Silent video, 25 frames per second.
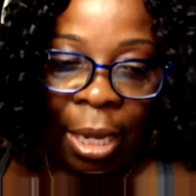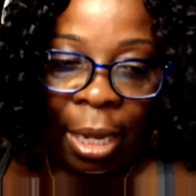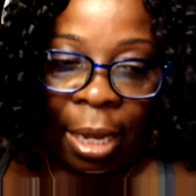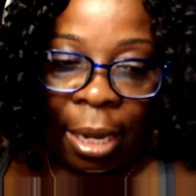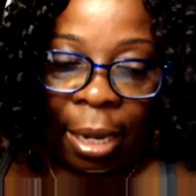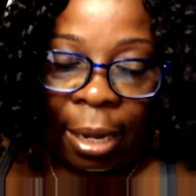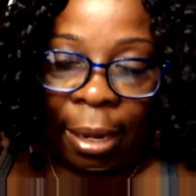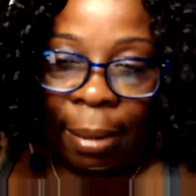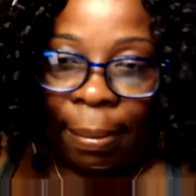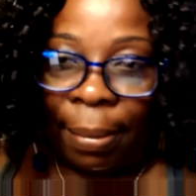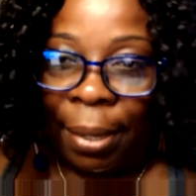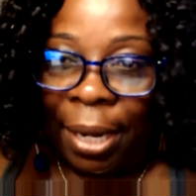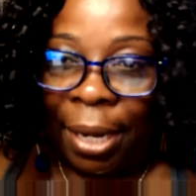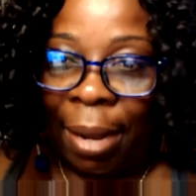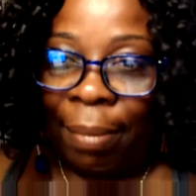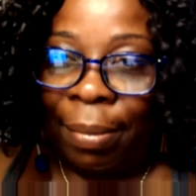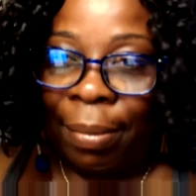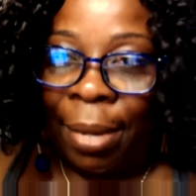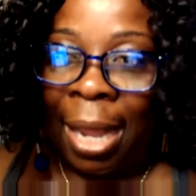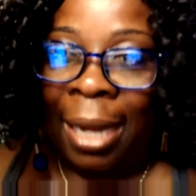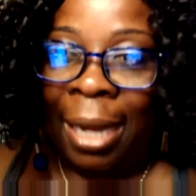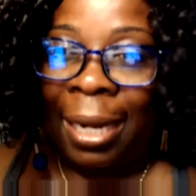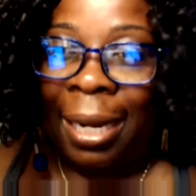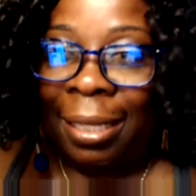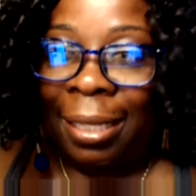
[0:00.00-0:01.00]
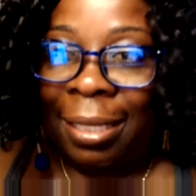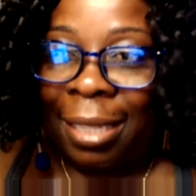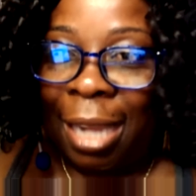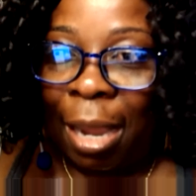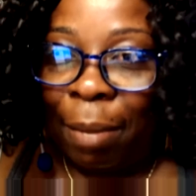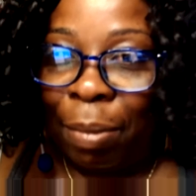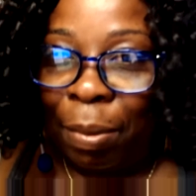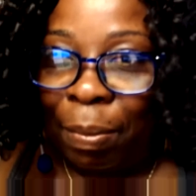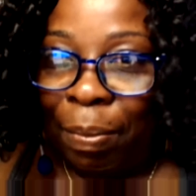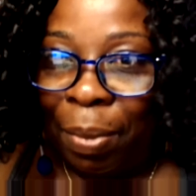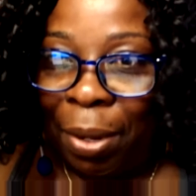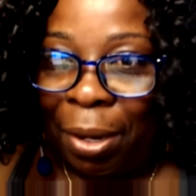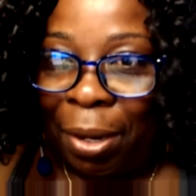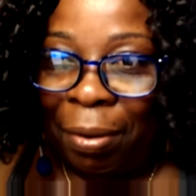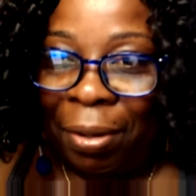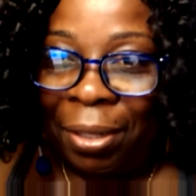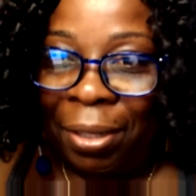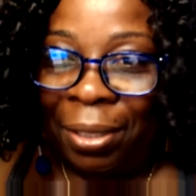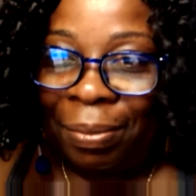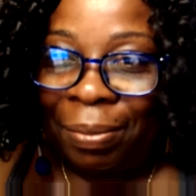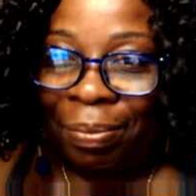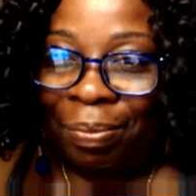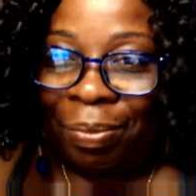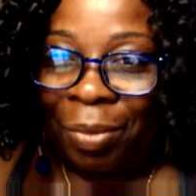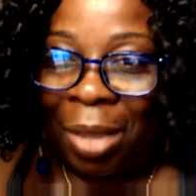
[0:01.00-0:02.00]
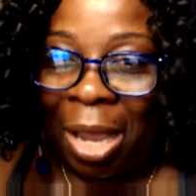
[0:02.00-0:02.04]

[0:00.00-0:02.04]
But I'm not that type of parent.